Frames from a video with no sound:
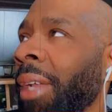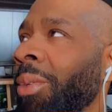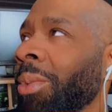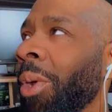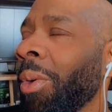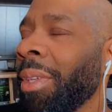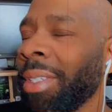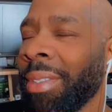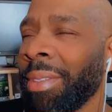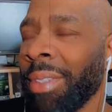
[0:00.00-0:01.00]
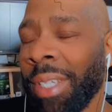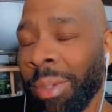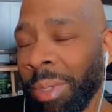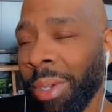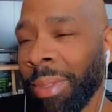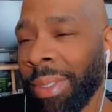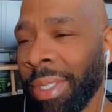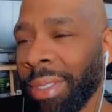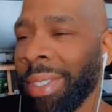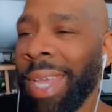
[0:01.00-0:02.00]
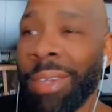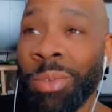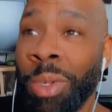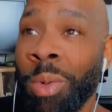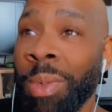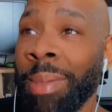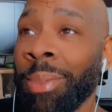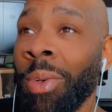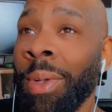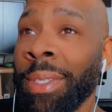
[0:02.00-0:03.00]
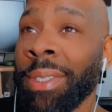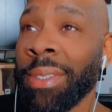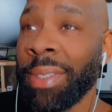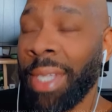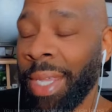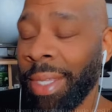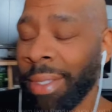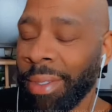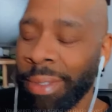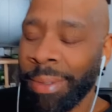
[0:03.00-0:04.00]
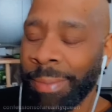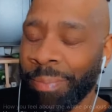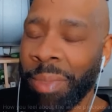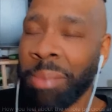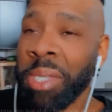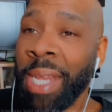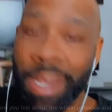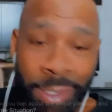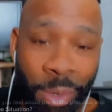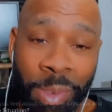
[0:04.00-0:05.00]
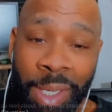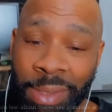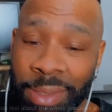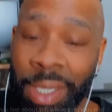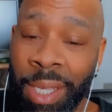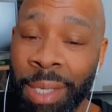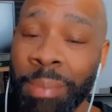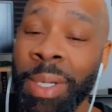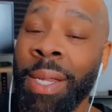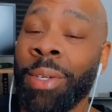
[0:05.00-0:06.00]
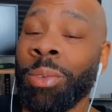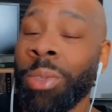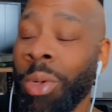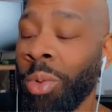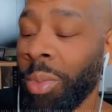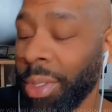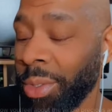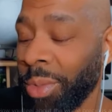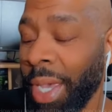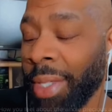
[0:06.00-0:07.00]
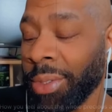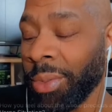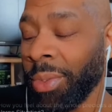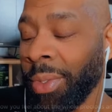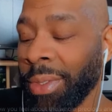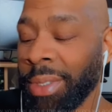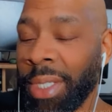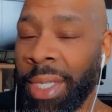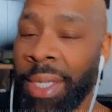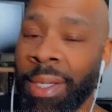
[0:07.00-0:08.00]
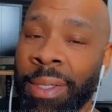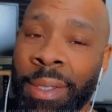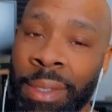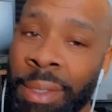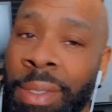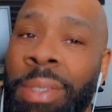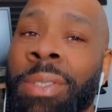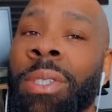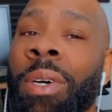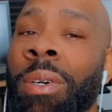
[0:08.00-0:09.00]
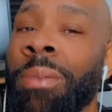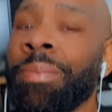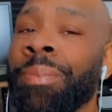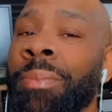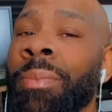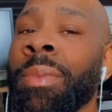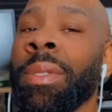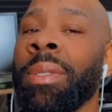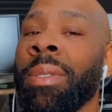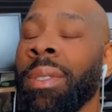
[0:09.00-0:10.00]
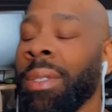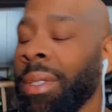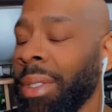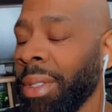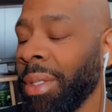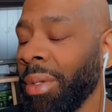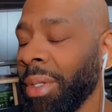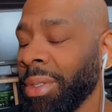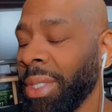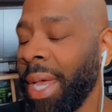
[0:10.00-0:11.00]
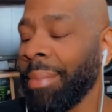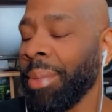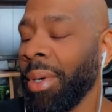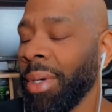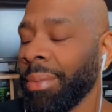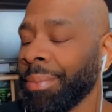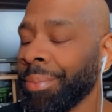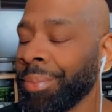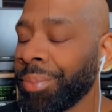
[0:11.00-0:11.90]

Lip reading: I don't know. Here we go with this. I don't know what I'm going to say. I mean, I know what I said, but I don't know what you guys are going to hear. So, you know, there's that part.